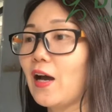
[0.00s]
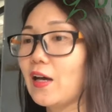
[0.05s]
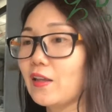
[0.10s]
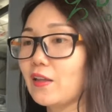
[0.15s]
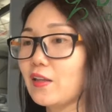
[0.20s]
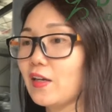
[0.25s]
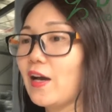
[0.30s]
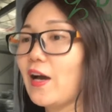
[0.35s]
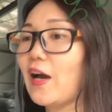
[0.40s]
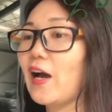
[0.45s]

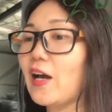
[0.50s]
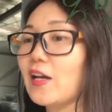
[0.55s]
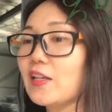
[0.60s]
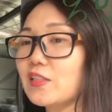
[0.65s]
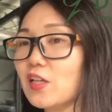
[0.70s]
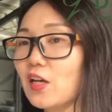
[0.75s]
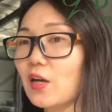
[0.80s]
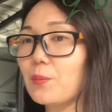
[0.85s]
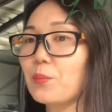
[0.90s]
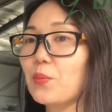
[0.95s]
The high
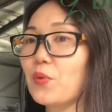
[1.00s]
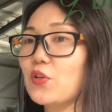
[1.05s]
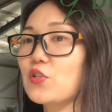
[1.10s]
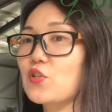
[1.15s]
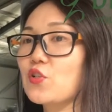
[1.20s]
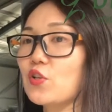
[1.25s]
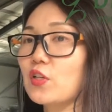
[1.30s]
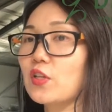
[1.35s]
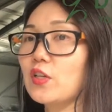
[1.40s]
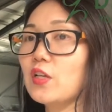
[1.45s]

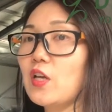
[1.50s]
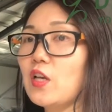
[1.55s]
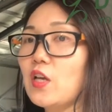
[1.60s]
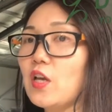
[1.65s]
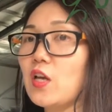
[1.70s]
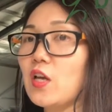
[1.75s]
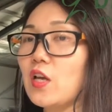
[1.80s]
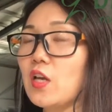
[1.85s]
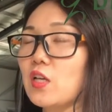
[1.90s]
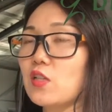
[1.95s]
temperature
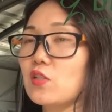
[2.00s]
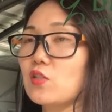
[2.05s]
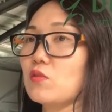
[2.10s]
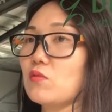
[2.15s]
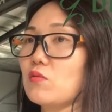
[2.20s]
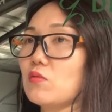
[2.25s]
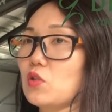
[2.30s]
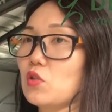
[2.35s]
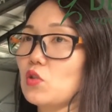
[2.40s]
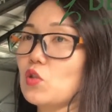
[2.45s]
is
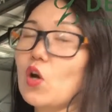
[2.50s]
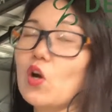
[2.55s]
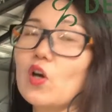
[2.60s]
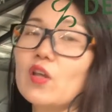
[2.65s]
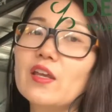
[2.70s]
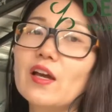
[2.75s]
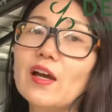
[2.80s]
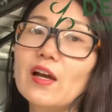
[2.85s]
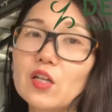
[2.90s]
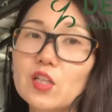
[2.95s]
not
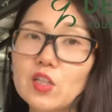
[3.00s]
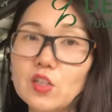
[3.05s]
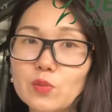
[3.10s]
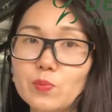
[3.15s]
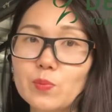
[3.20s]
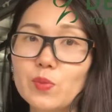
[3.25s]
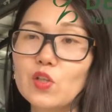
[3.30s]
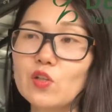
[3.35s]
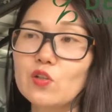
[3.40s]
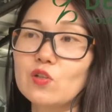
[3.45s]
that good
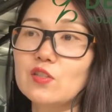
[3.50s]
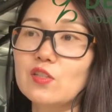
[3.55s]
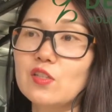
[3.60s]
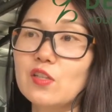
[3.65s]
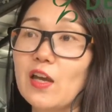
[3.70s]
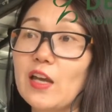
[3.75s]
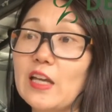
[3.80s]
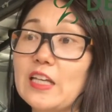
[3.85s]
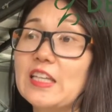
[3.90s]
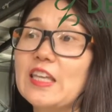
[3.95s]
because
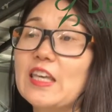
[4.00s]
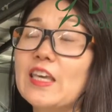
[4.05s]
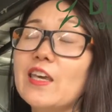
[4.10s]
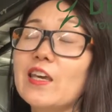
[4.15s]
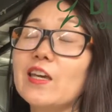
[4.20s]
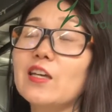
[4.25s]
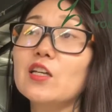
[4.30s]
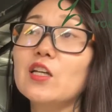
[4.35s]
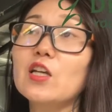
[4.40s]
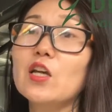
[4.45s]
it
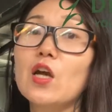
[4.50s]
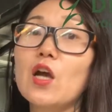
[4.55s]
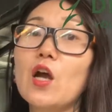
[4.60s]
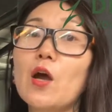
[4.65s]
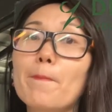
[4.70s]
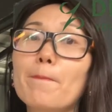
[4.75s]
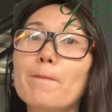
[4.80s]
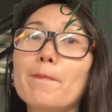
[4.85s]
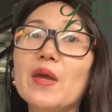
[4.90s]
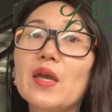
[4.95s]
can
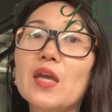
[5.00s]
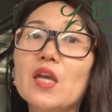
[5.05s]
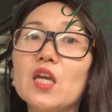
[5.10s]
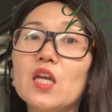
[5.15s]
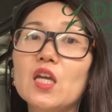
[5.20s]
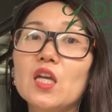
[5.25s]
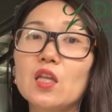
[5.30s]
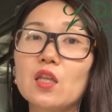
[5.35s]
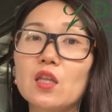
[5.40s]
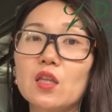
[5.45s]
make
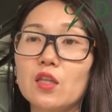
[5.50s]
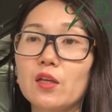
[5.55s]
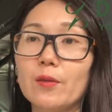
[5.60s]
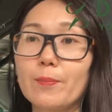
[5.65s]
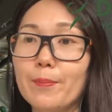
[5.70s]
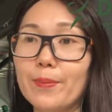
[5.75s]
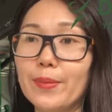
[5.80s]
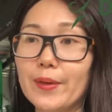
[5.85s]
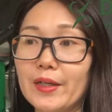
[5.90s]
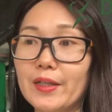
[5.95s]
the
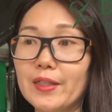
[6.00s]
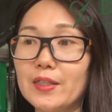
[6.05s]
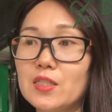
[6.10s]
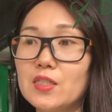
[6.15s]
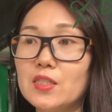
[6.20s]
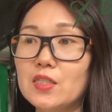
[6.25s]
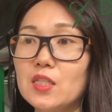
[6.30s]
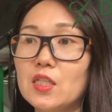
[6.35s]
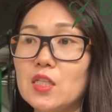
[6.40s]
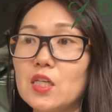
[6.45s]
birds